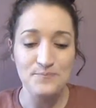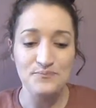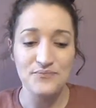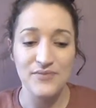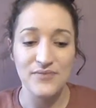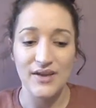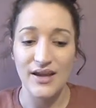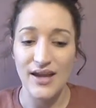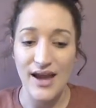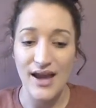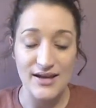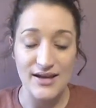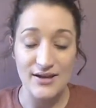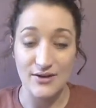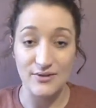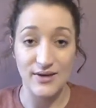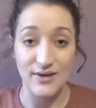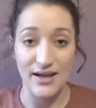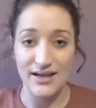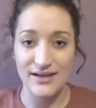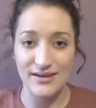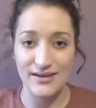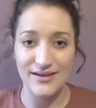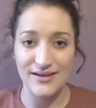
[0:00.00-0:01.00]
I know
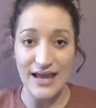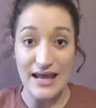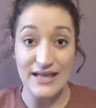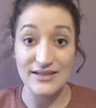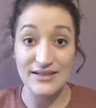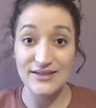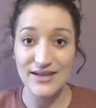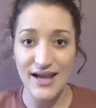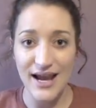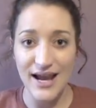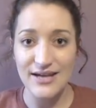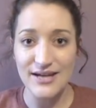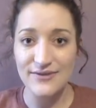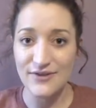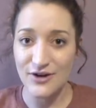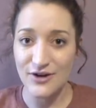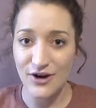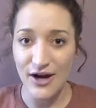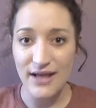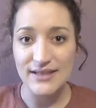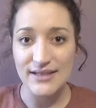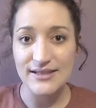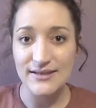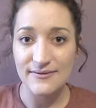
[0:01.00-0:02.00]
it's kind of a
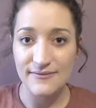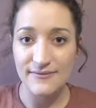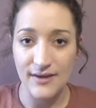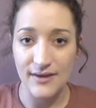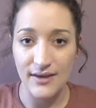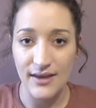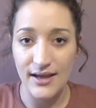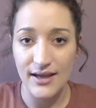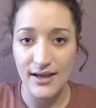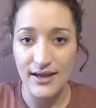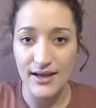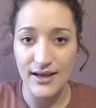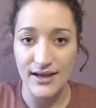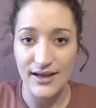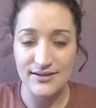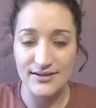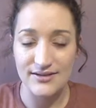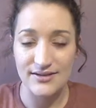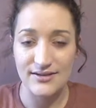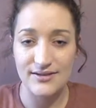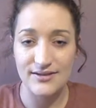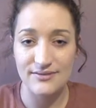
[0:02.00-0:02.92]
crazy feeling.